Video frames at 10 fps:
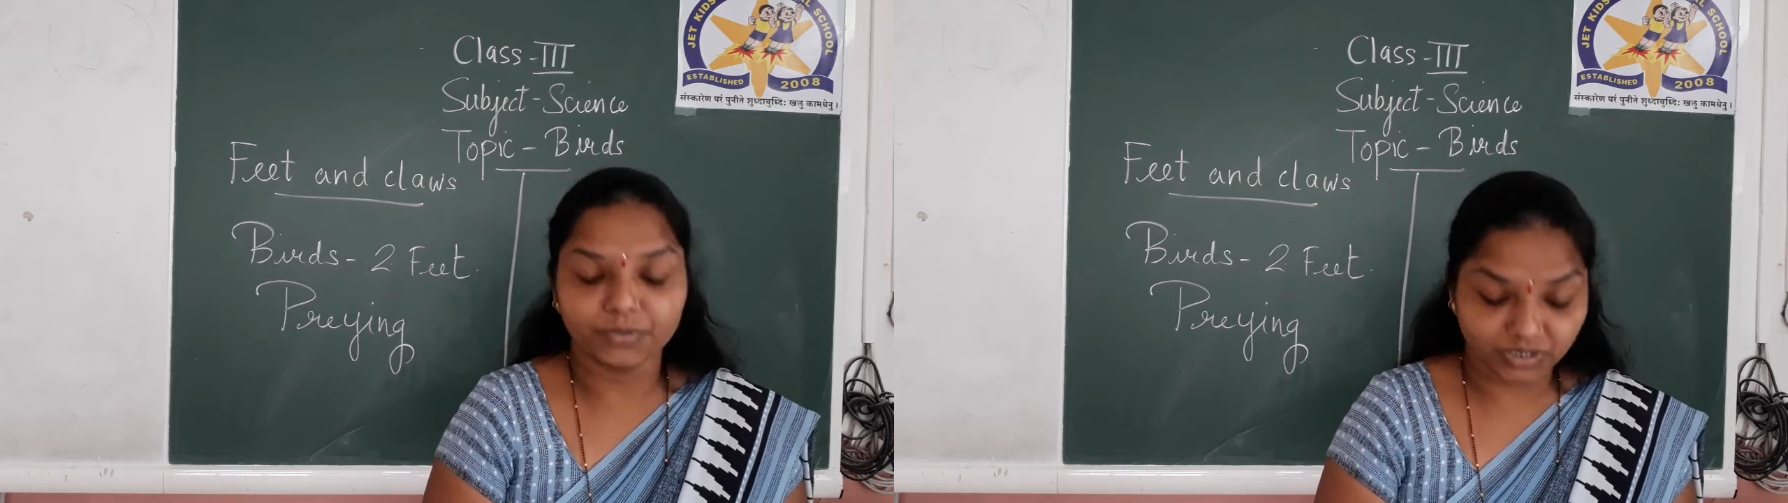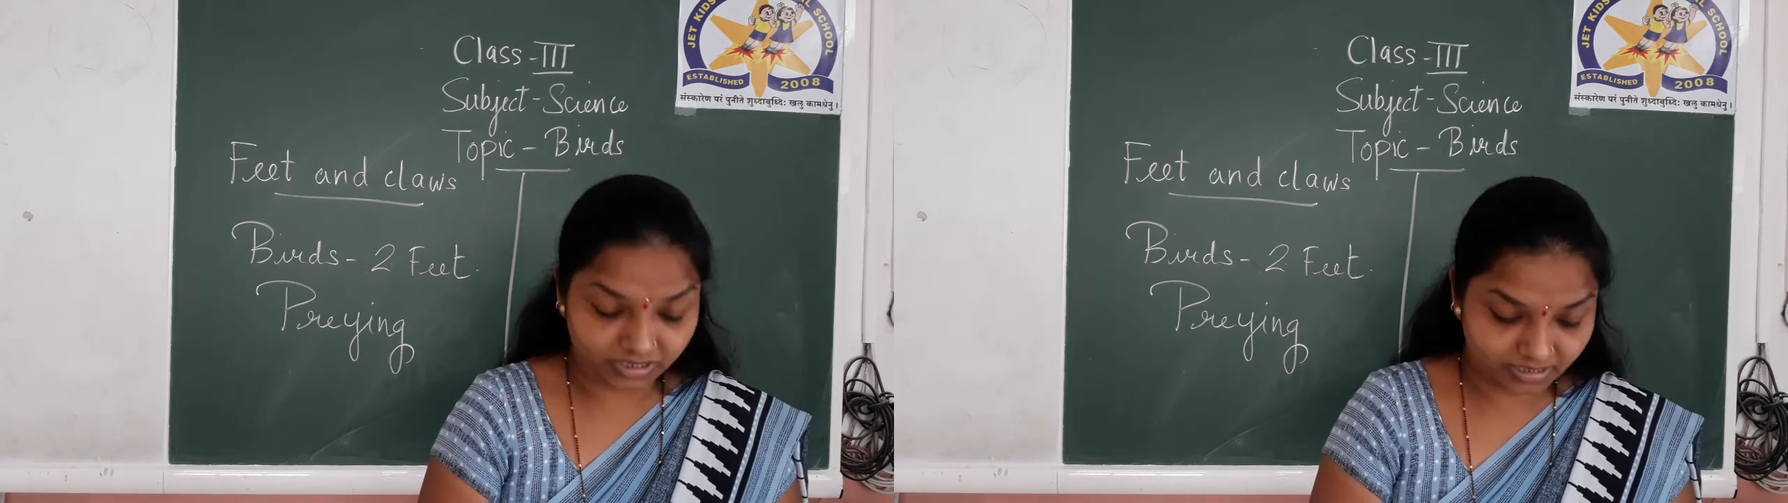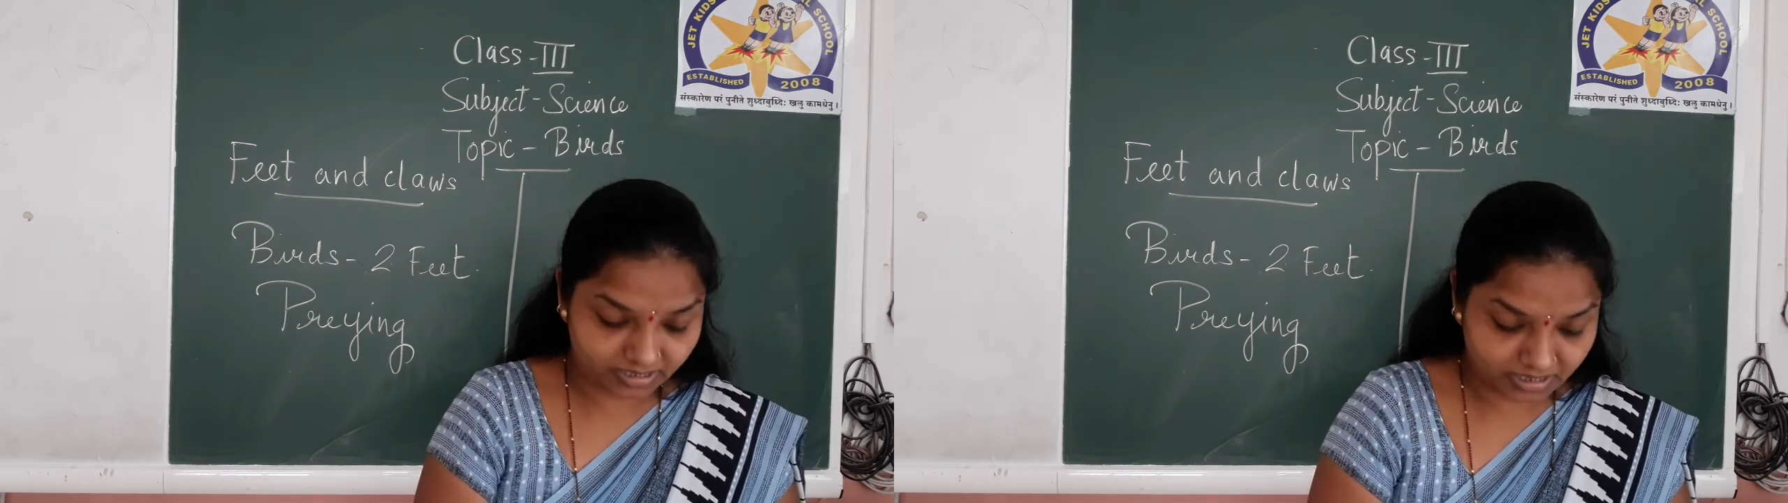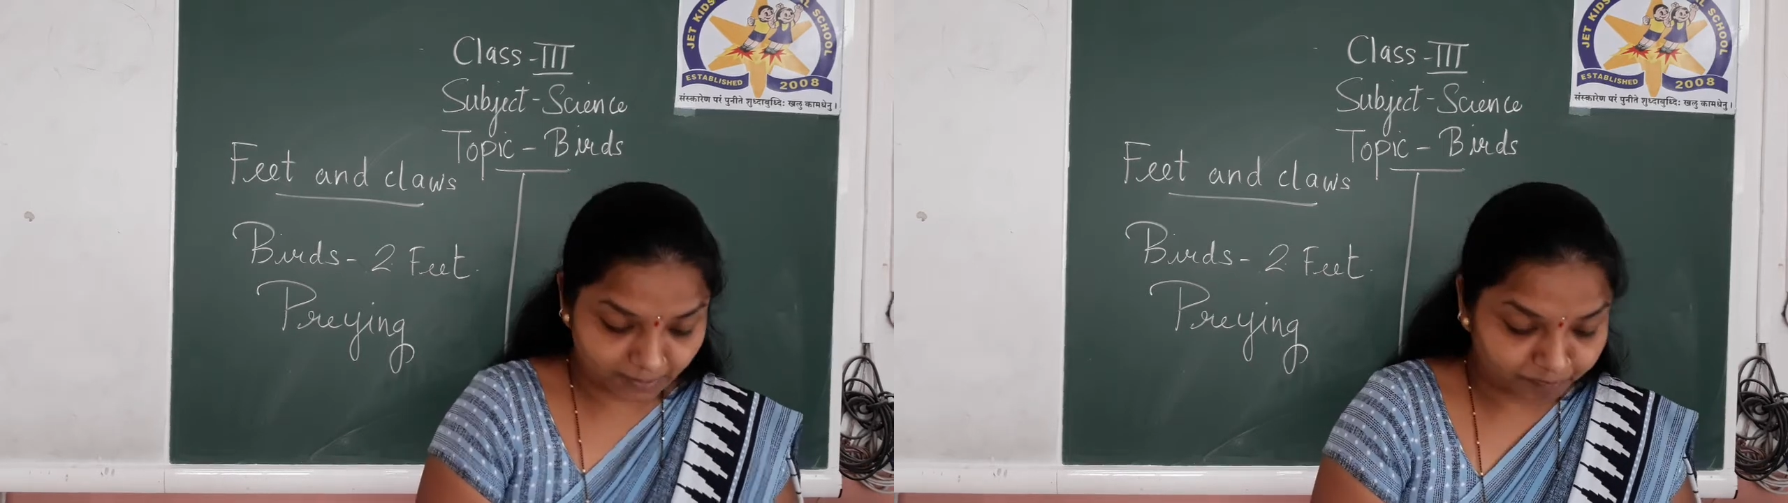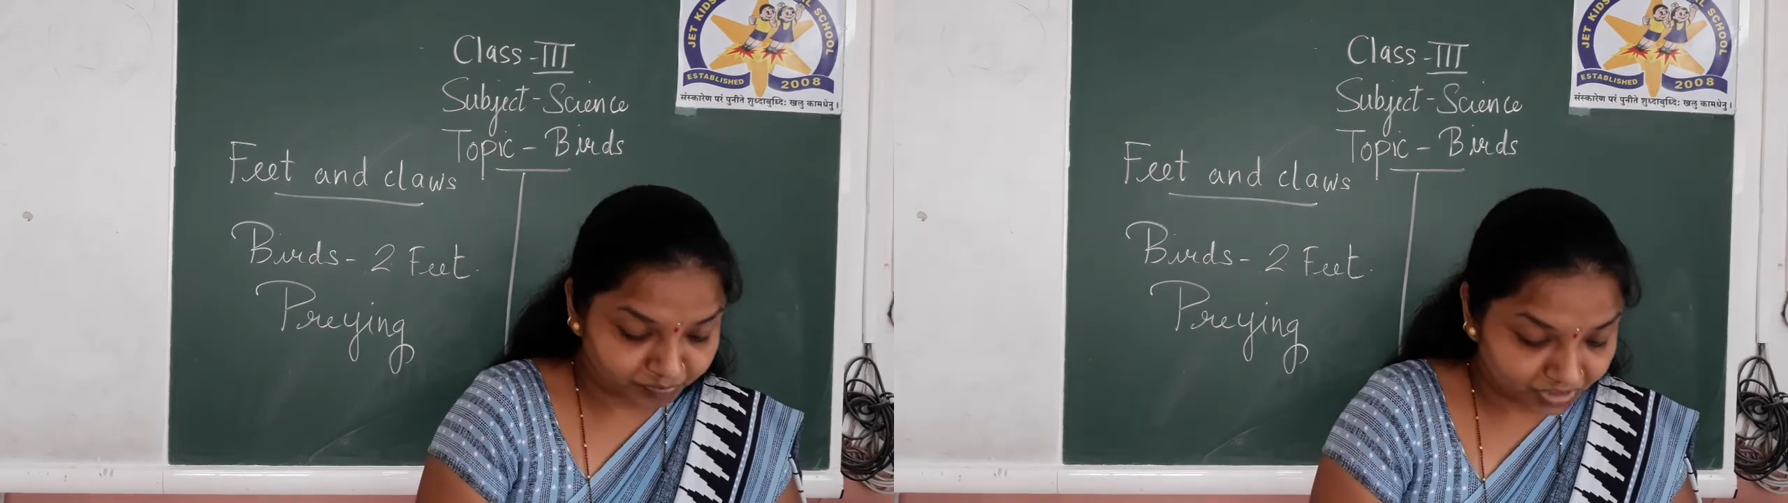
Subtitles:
birds.